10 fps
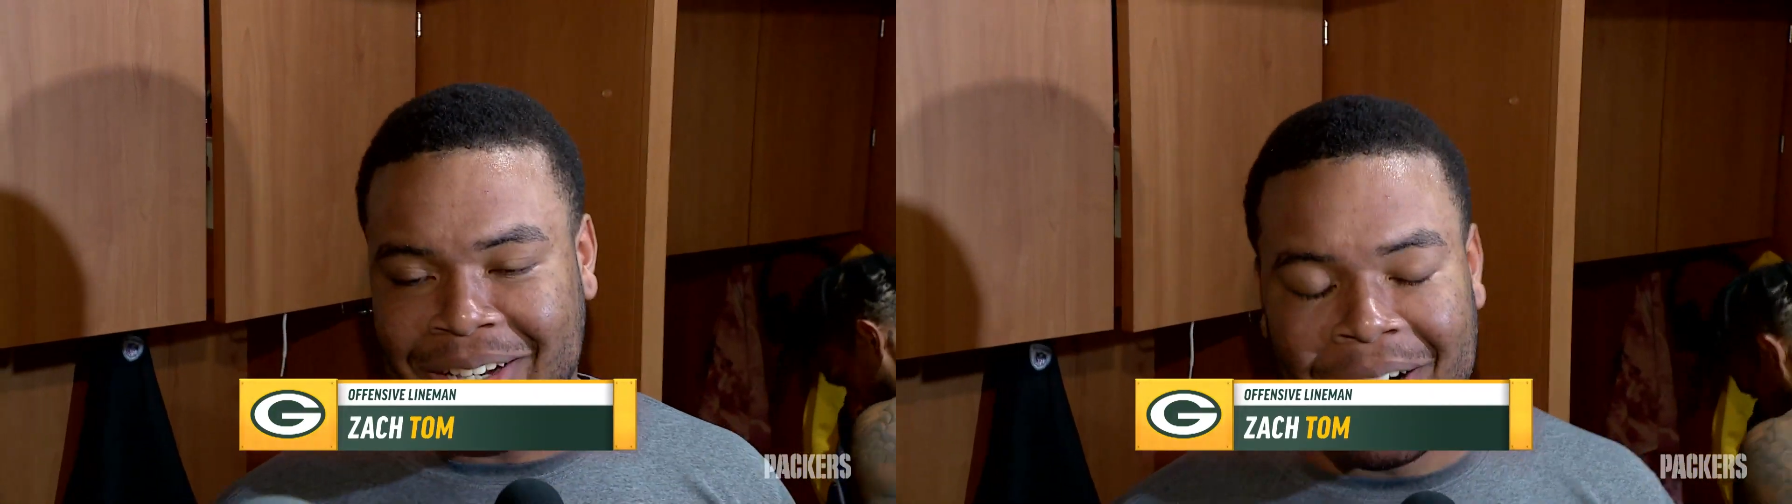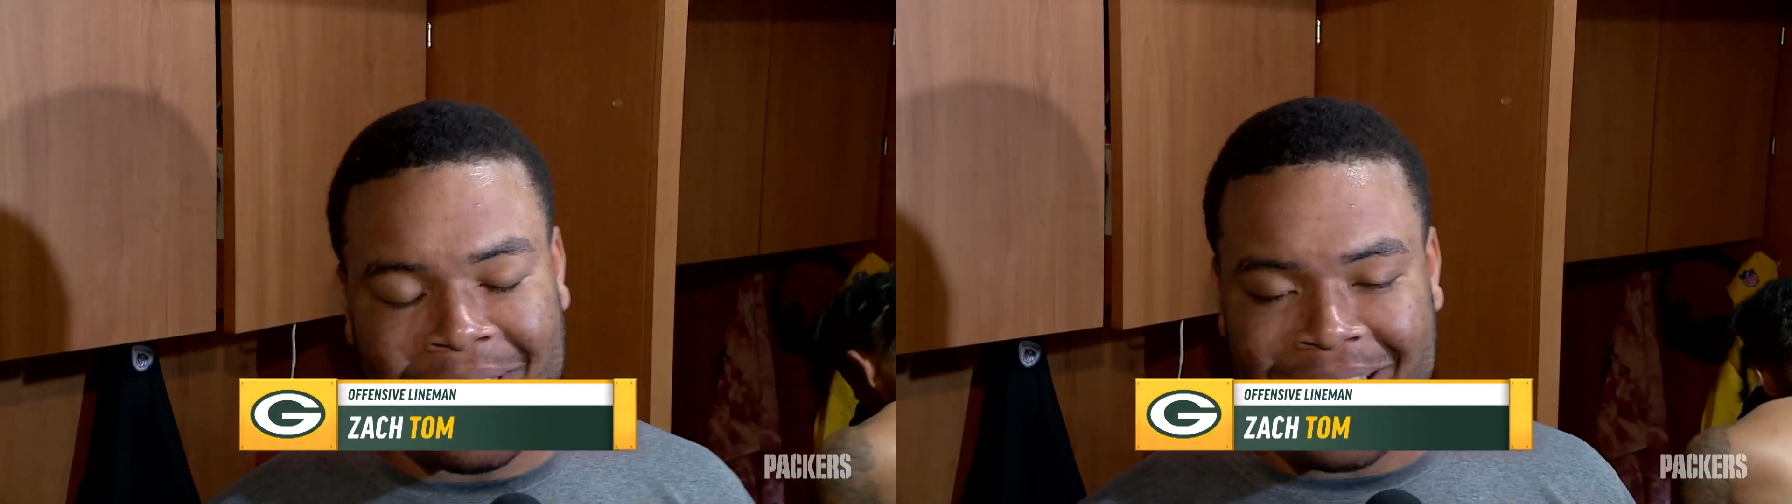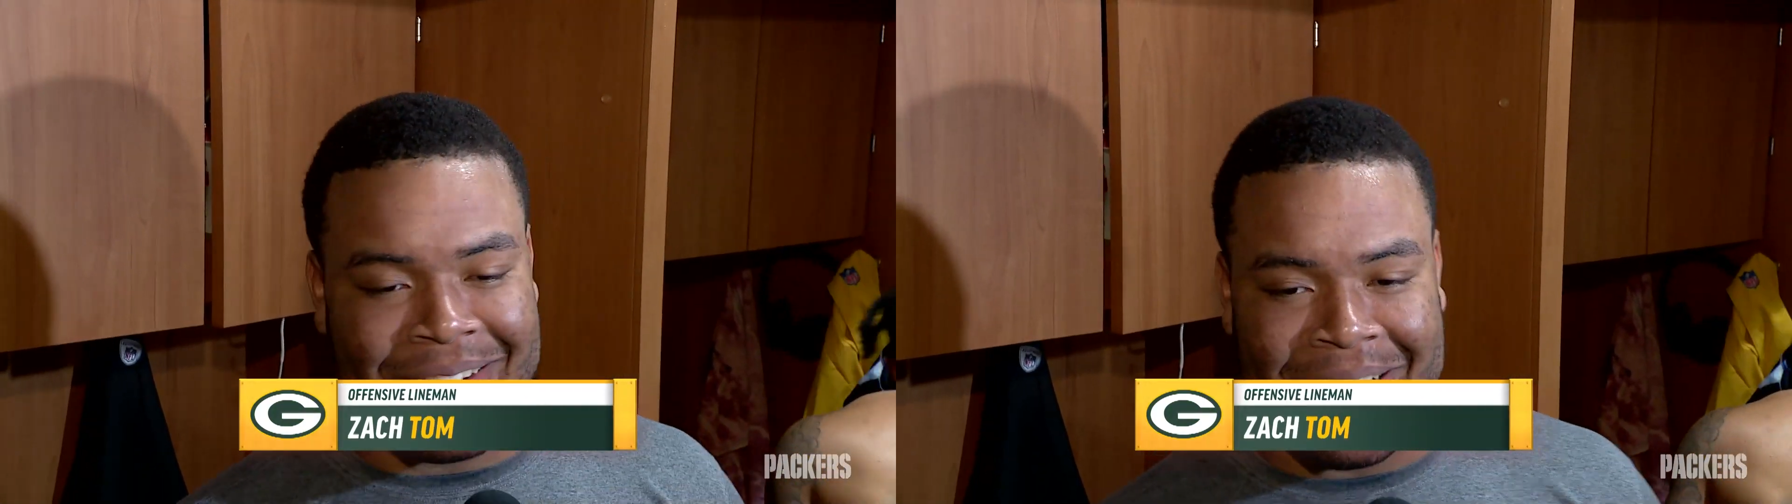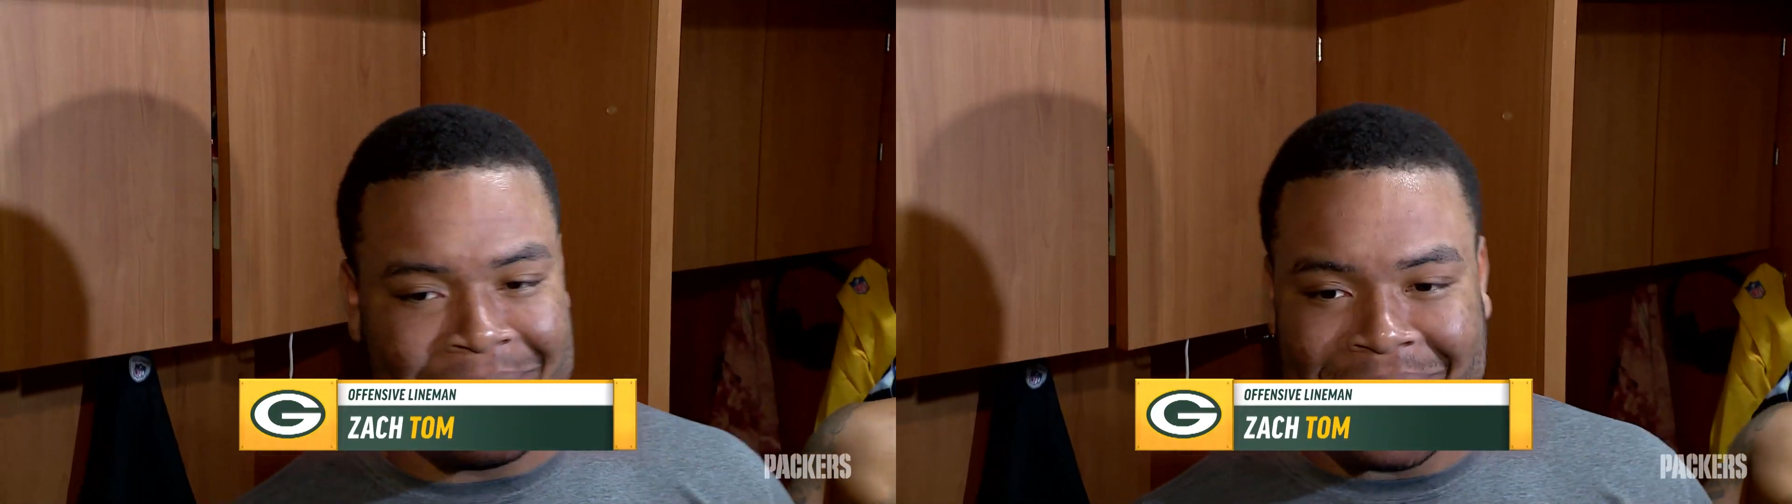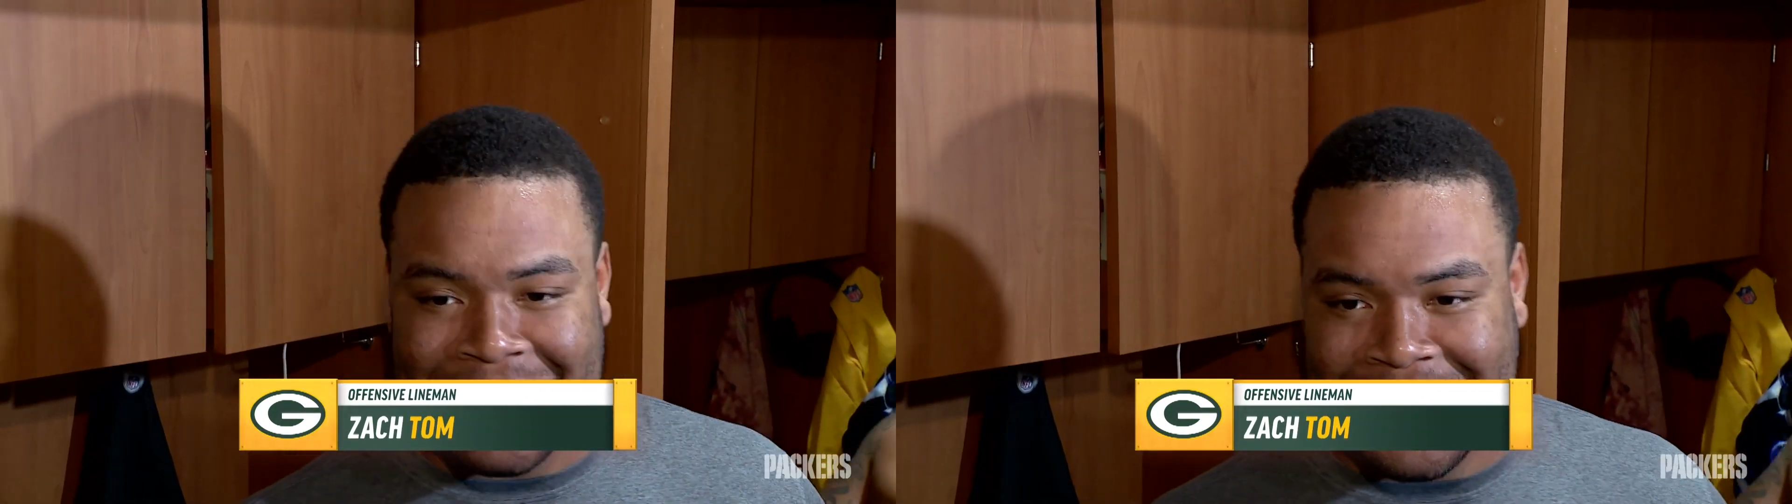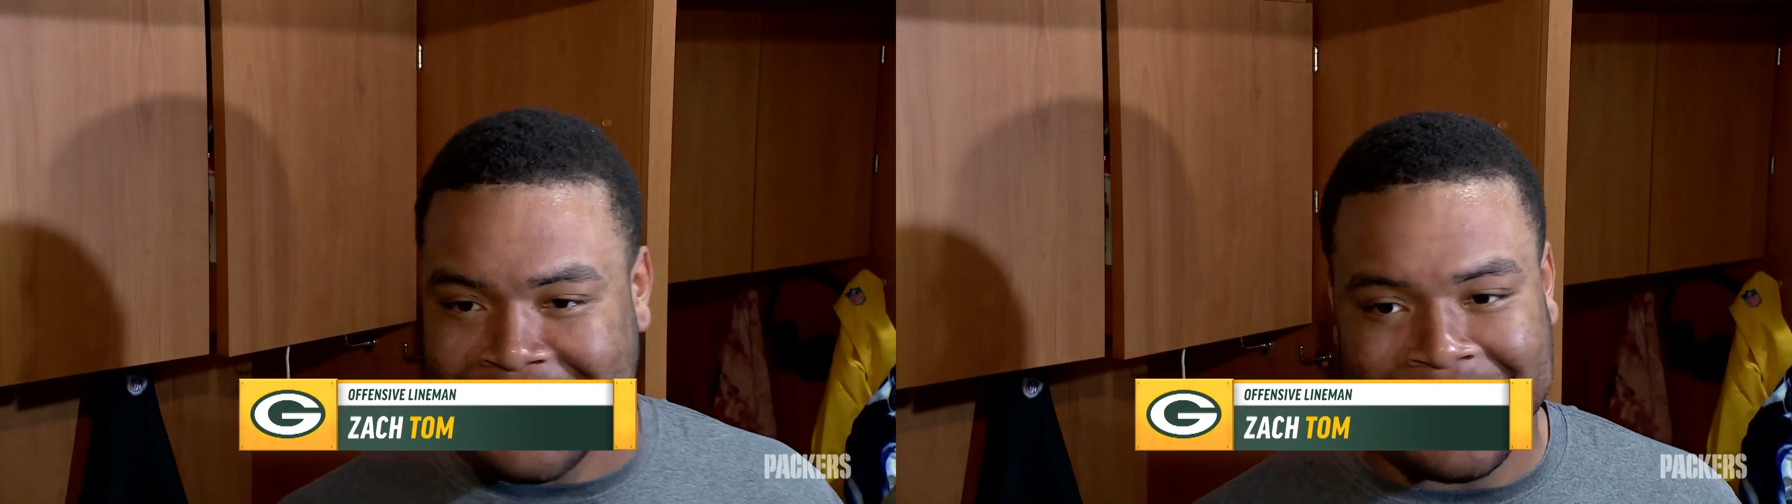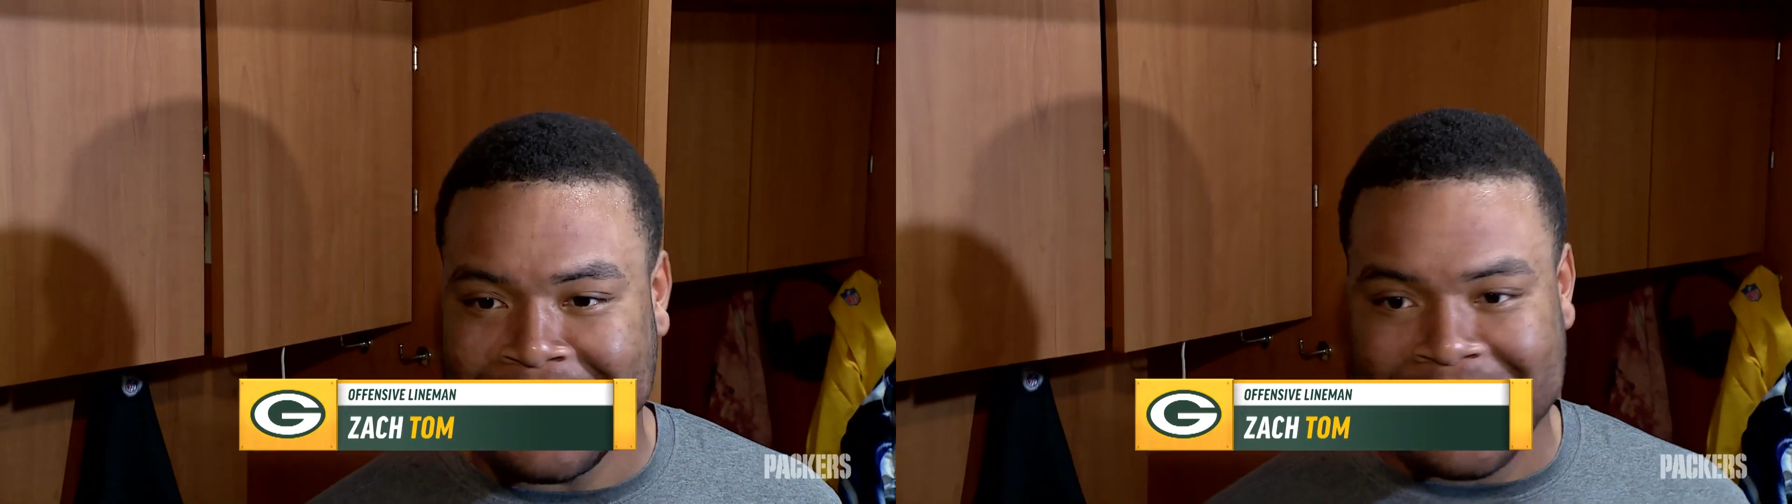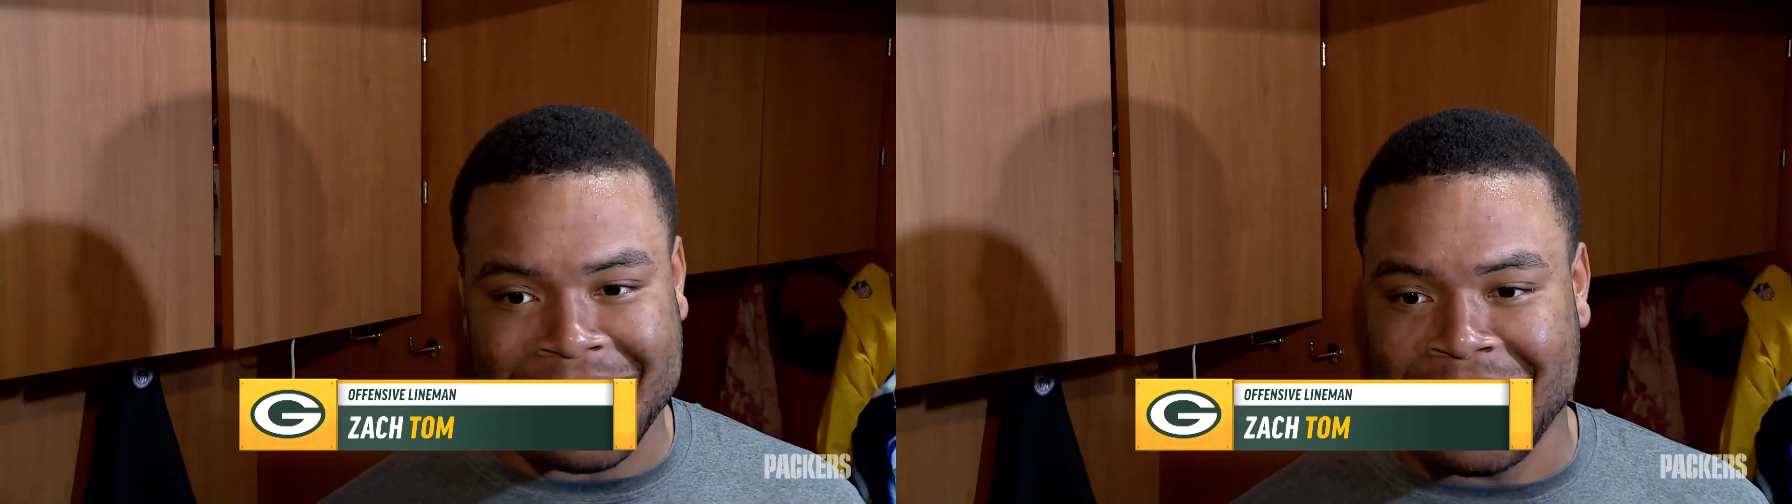Okay, yeah, I mean, it's just
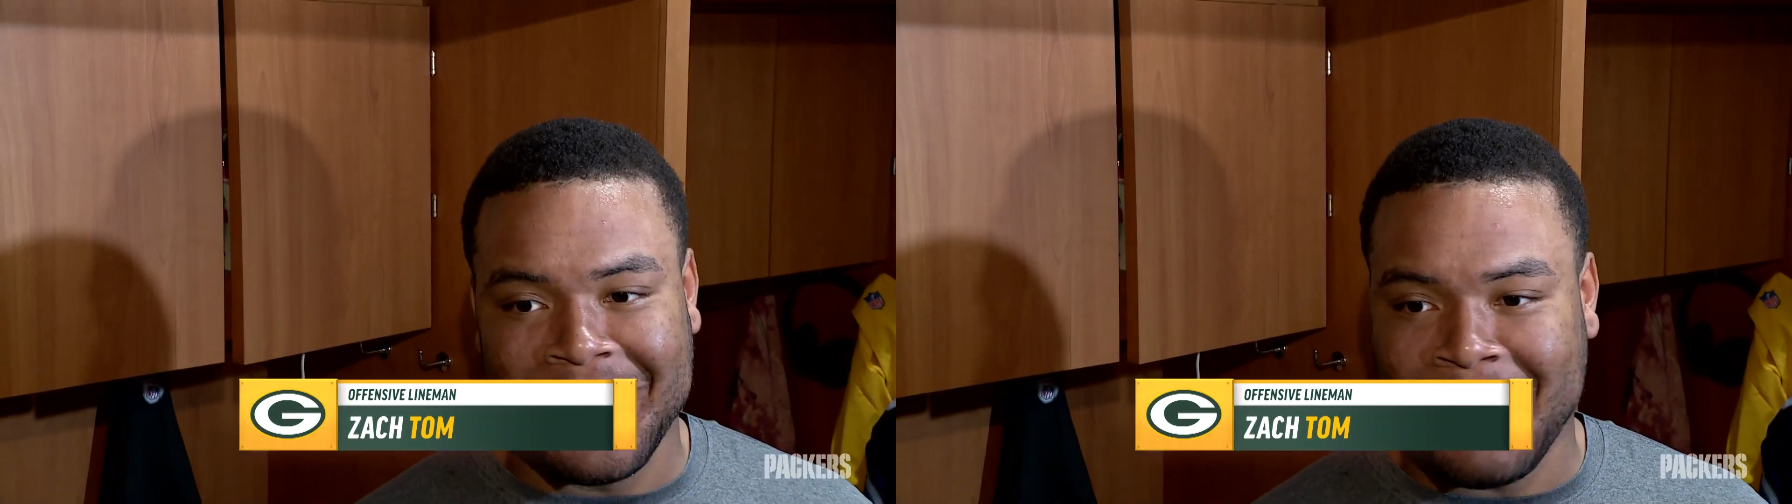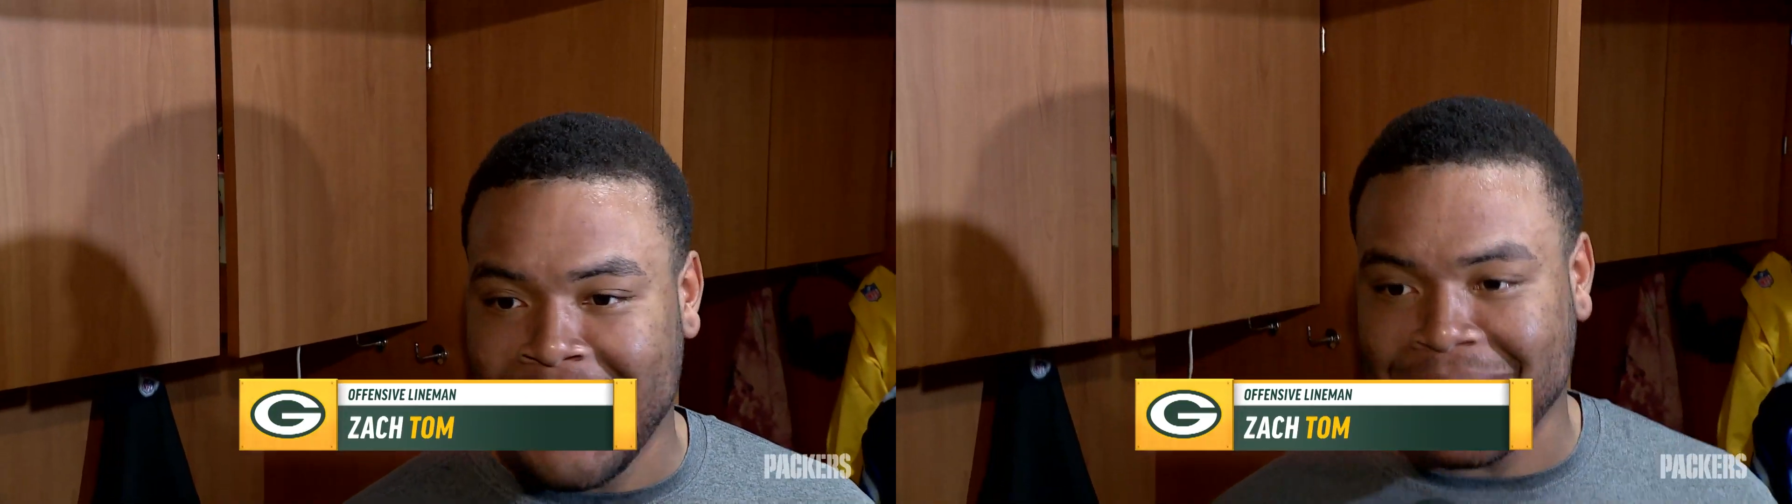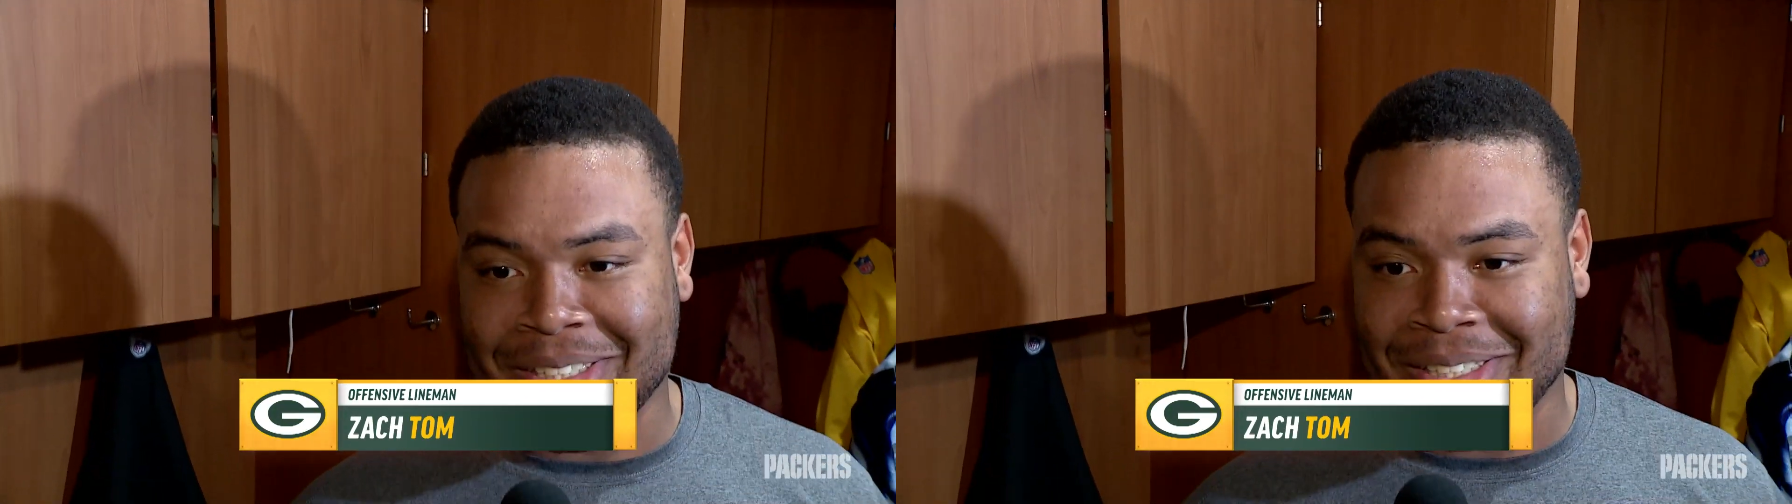another practice.